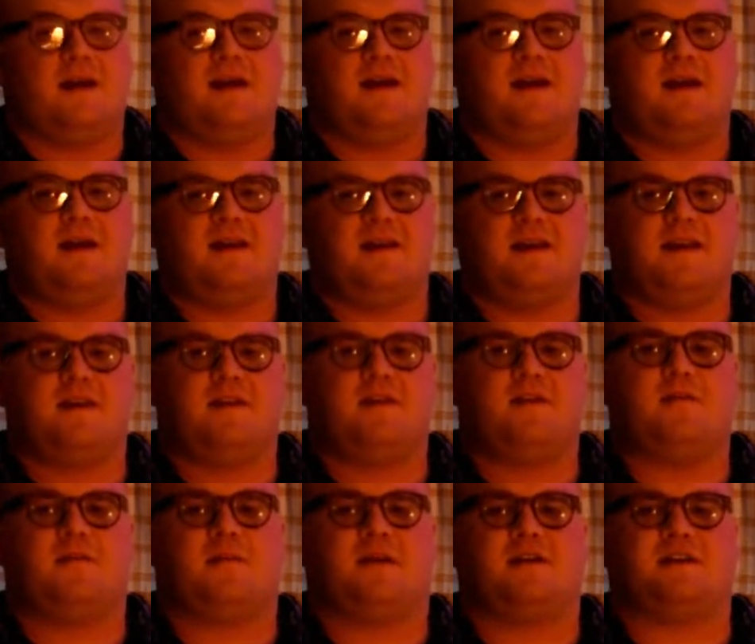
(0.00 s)
He didn't
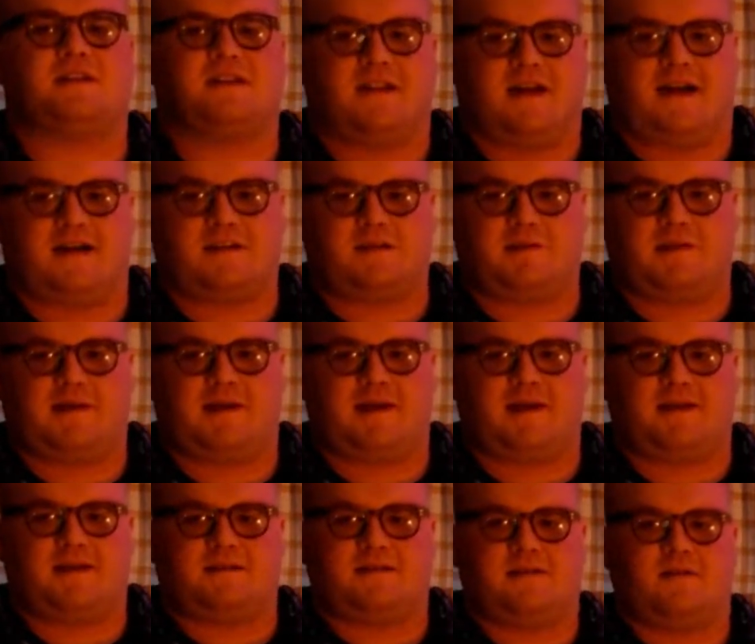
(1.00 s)
do much last week
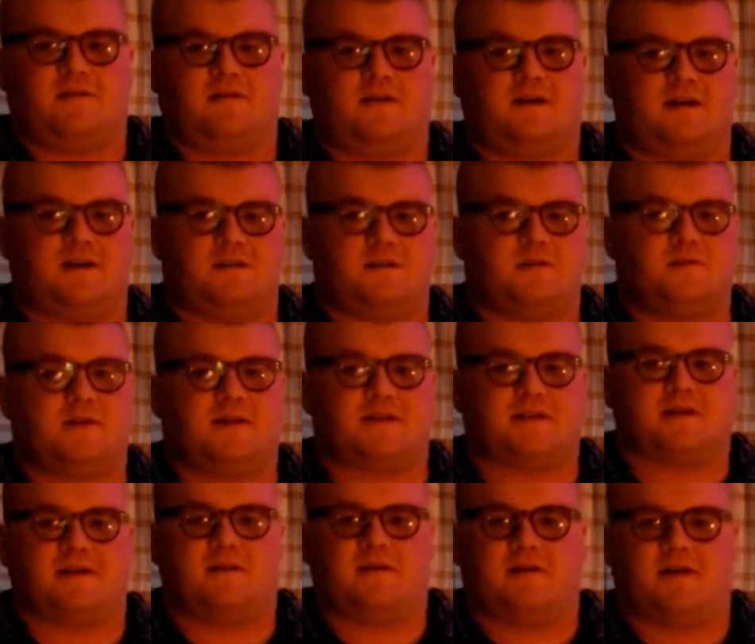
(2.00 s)
against, or 2 weeks
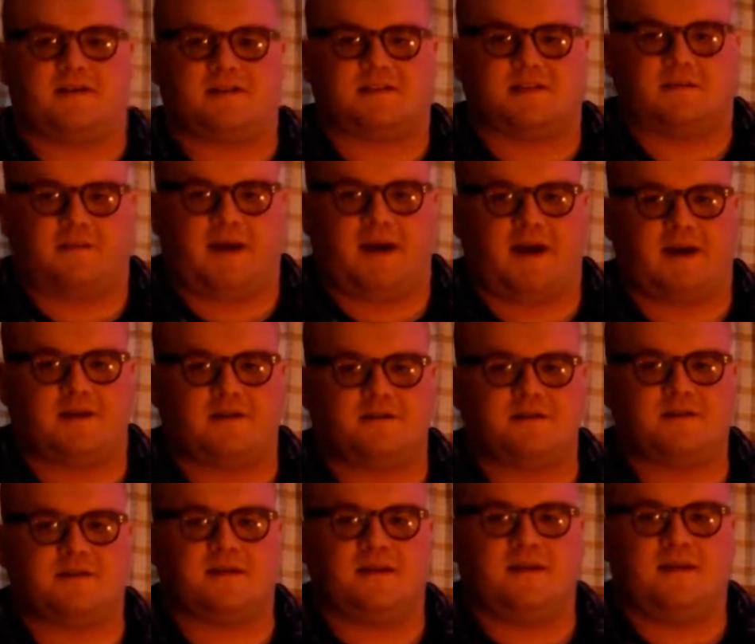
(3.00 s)
ago against the
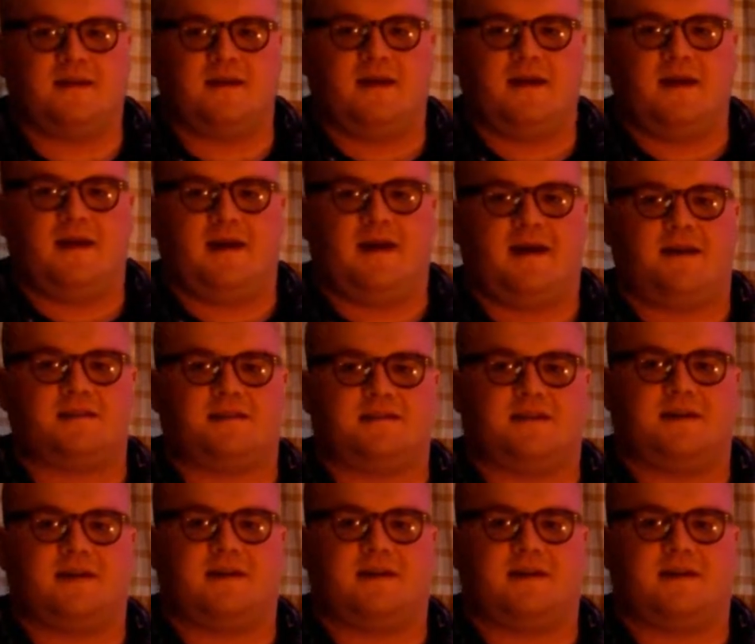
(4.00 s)
Packers, as